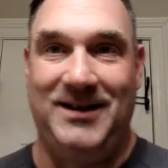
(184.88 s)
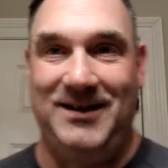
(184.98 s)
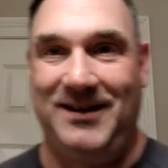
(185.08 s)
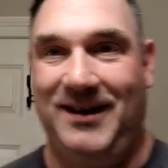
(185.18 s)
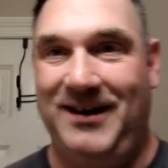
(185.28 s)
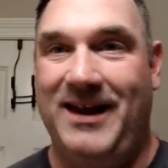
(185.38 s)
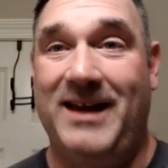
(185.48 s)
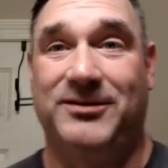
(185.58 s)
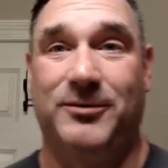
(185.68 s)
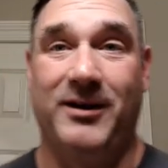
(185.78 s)

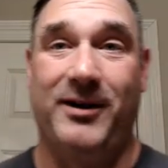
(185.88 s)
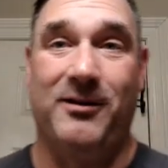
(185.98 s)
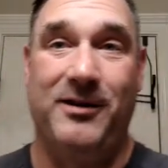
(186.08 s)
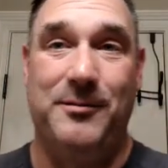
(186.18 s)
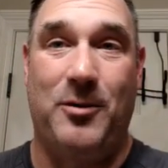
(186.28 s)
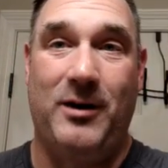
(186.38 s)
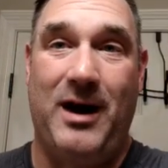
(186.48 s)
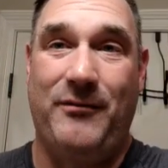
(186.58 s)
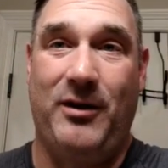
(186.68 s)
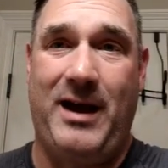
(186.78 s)
It's really early in the morning.
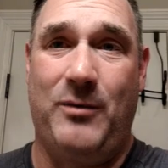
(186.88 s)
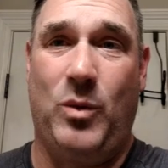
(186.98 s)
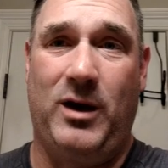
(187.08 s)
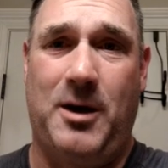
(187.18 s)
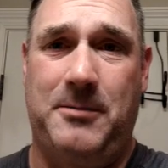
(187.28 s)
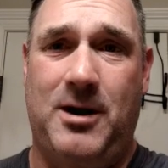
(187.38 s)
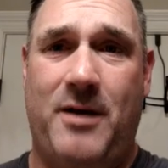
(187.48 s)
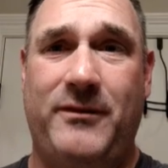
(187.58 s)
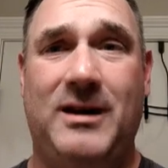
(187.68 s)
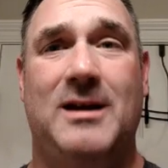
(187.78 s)
I've only had one cup of
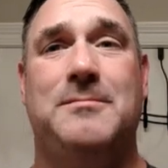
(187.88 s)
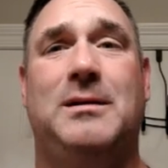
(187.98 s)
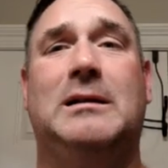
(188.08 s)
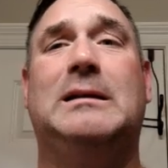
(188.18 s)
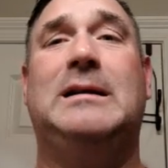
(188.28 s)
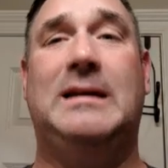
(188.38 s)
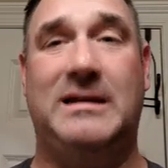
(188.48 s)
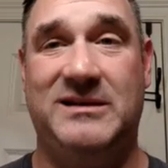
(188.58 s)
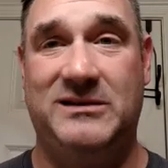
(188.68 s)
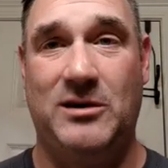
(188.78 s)
coffee.
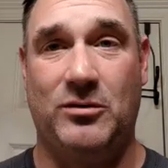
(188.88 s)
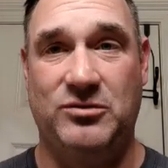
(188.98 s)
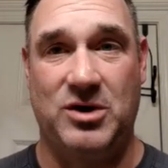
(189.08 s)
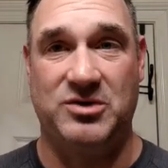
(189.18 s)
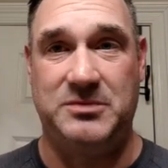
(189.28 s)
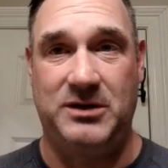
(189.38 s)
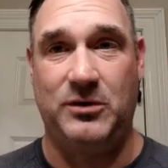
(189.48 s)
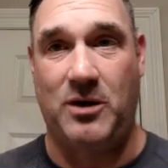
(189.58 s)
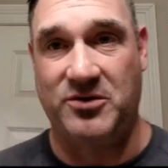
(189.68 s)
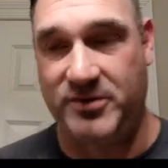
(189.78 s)
Please don't judge me
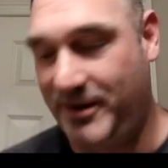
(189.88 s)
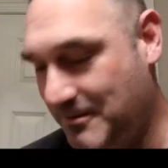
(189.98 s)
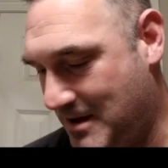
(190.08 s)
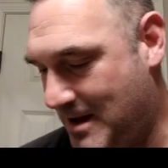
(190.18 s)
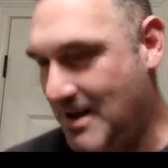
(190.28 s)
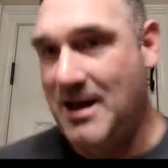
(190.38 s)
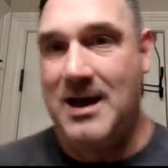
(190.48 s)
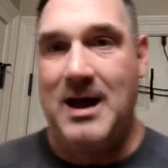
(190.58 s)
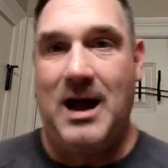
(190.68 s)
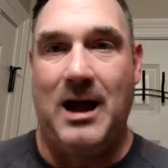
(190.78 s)
too harshly.
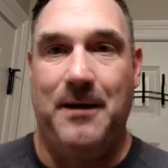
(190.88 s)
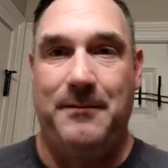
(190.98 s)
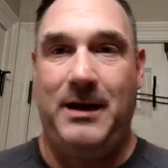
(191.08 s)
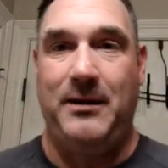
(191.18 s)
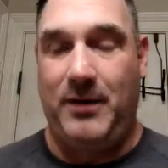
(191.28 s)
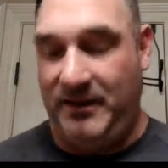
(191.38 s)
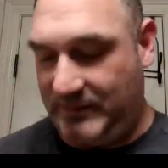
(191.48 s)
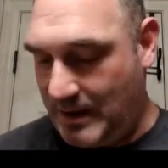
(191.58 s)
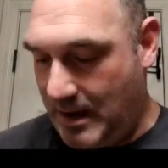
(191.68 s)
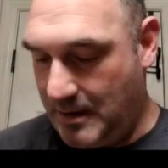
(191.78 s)
But
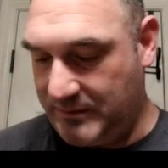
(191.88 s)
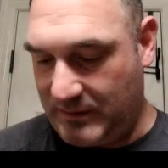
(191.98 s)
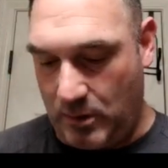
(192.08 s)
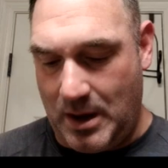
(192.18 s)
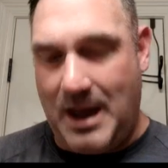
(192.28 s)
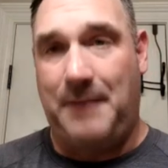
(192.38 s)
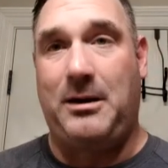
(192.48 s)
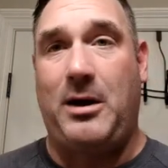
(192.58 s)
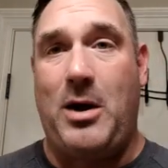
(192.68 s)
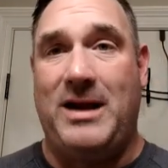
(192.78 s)
anyways, so I'm
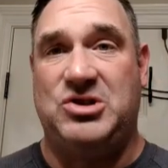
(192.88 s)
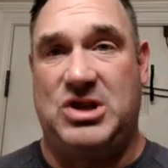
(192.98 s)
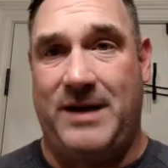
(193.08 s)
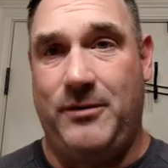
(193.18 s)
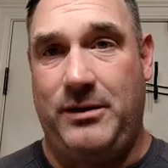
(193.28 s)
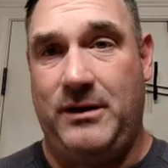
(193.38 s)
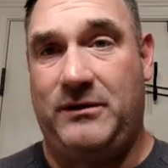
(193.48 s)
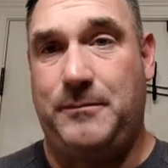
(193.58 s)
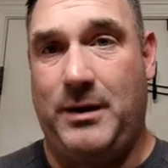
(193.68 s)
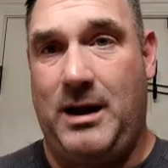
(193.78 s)
gonna go ahead and shave with this,
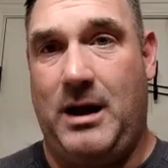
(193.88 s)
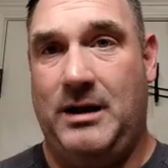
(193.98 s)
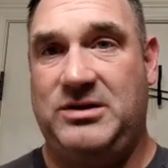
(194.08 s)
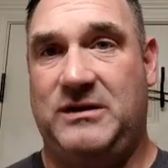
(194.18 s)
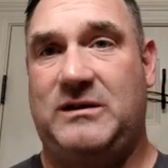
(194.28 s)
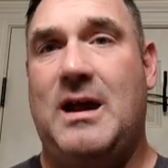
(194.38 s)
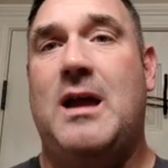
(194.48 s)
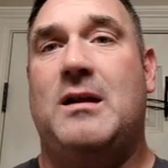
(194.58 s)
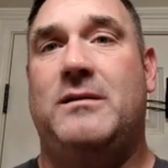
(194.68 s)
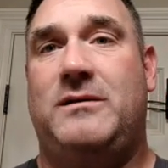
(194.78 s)
but just
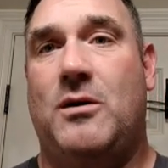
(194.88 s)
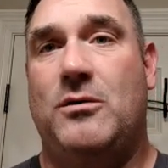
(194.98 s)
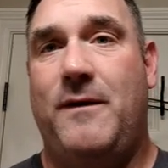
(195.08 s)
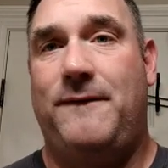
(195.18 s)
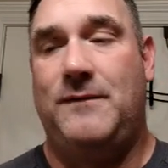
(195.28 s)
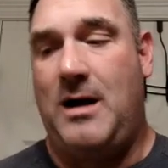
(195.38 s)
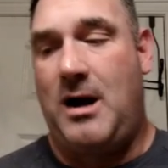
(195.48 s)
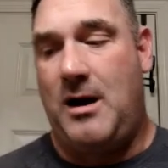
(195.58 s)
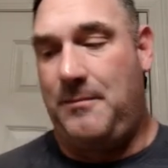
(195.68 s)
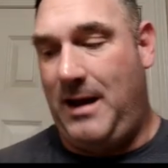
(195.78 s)
so
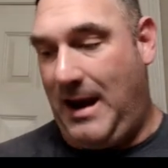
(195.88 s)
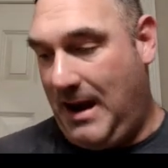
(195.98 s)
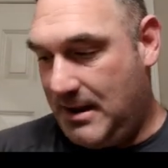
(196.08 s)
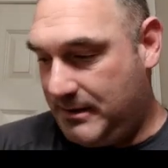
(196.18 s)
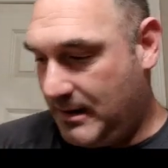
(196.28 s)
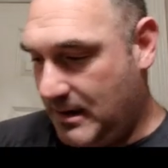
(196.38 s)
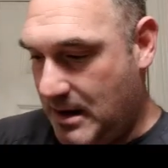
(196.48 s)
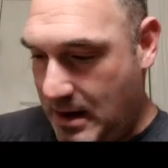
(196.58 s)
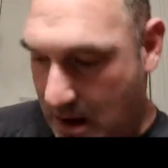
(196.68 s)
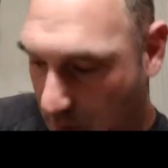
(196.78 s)
and
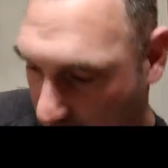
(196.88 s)
we're